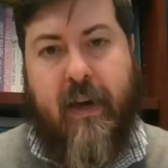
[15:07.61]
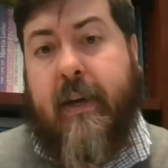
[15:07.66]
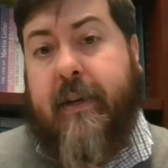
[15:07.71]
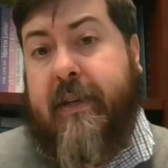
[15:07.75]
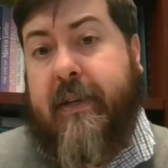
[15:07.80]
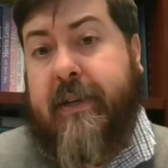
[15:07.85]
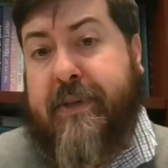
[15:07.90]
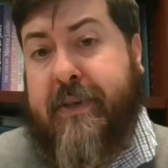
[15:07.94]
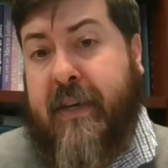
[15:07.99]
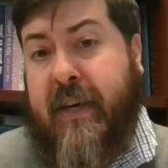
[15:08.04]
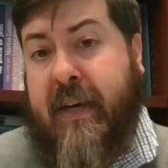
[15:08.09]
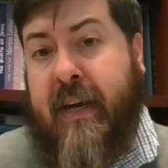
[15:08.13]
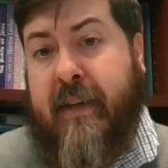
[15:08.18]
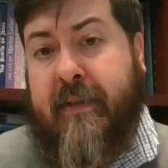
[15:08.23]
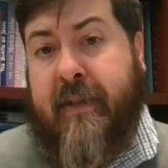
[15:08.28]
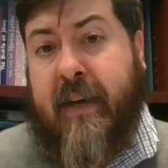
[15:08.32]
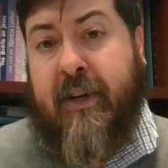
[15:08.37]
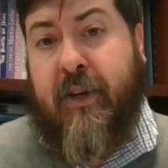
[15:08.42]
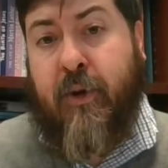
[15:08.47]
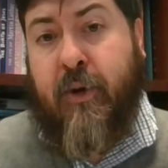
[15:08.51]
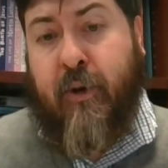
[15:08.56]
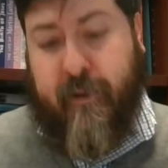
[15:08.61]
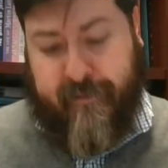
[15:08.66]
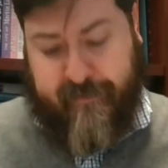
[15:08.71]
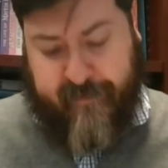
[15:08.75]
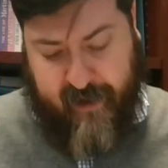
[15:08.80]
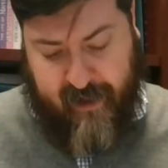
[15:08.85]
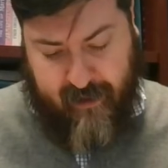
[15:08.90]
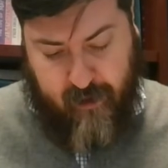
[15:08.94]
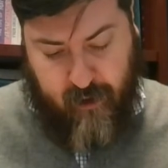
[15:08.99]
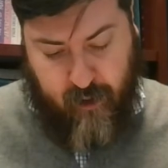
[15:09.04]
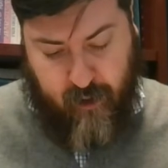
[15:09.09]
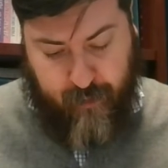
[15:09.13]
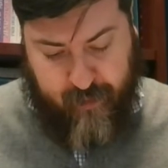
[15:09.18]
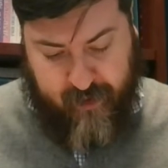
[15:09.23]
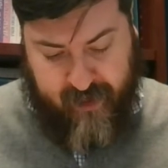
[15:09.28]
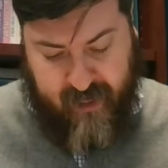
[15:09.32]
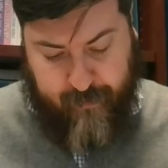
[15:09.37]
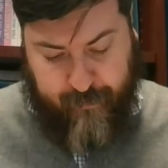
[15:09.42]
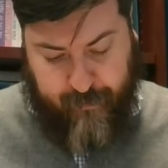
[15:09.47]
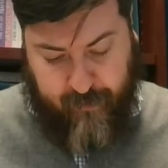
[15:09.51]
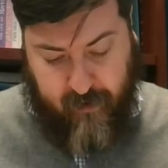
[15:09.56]
To see that your fellow
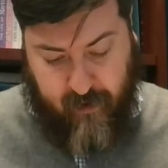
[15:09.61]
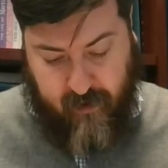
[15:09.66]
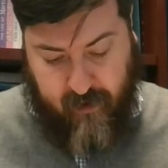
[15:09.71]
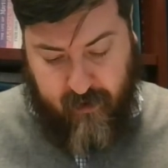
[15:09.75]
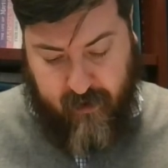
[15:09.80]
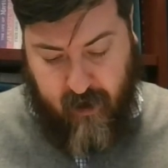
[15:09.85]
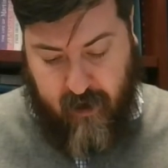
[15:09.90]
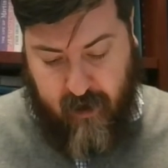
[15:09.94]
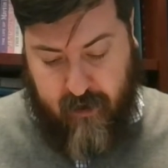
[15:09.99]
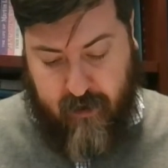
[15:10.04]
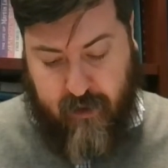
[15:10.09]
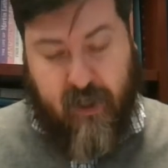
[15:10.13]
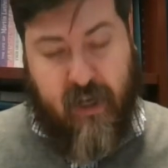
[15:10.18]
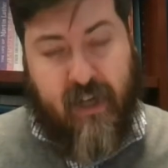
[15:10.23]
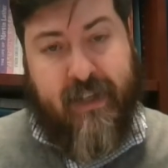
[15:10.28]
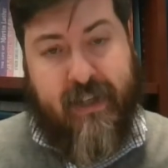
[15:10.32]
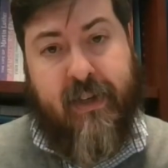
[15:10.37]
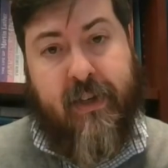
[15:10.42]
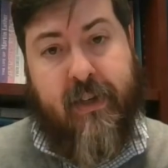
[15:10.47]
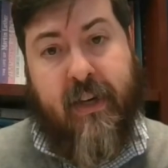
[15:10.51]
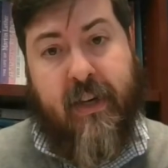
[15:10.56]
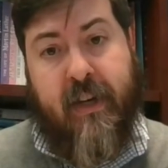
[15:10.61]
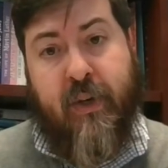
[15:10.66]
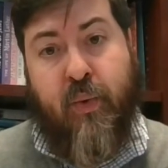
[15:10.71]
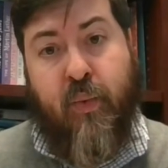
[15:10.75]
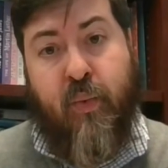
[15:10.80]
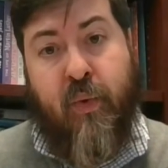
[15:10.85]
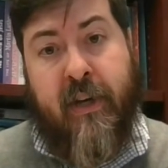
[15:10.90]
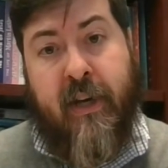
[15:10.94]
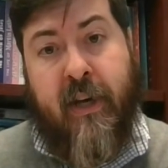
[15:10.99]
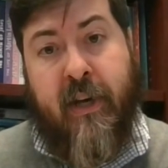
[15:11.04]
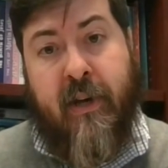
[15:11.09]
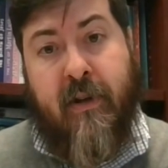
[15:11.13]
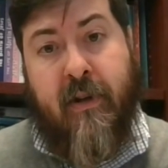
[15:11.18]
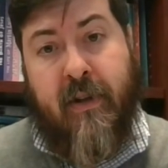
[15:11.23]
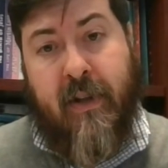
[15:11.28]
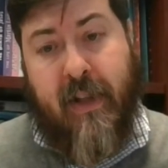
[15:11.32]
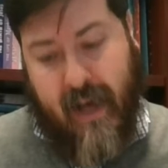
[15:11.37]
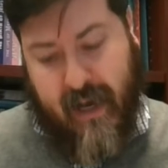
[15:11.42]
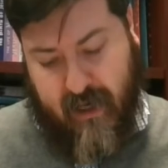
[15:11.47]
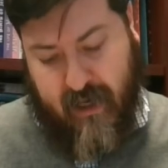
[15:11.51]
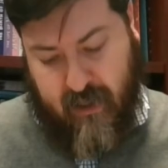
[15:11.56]
people are just as
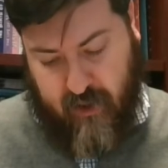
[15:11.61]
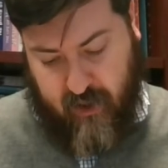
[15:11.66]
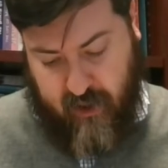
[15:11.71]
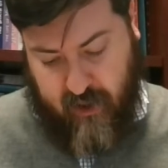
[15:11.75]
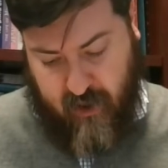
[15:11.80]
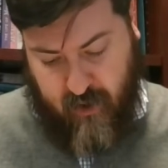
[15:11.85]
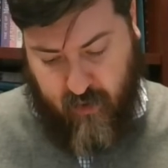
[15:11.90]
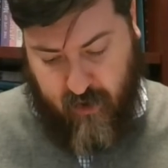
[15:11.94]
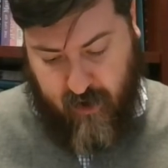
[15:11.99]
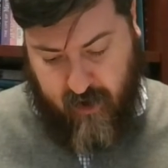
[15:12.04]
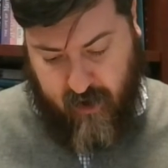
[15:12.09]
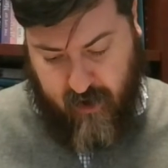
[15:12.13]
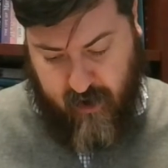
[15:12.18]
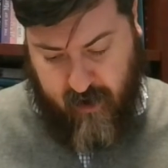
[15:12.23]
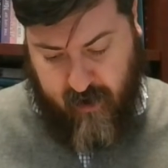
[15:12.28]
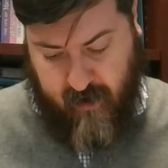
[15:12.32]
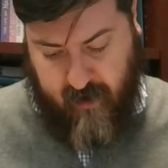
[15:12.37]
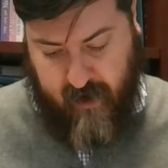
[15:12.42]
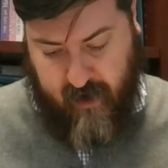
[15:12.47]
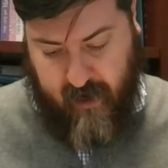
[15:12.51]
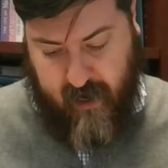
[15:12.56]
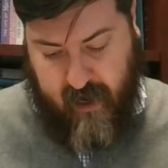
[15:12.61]
real as you are,